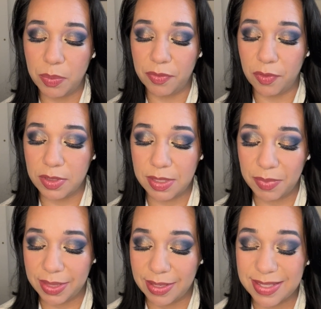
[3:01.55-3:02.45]
prefer
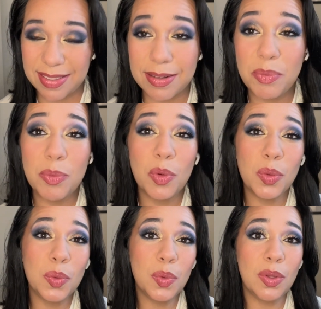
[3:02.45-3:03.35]
something that is a little bit more
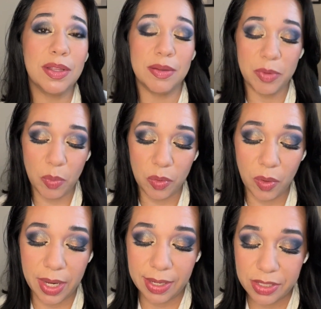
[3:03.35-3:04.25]
cool, a little bit more
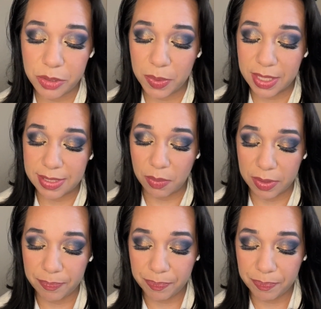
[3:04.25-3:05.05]
gray, just because that would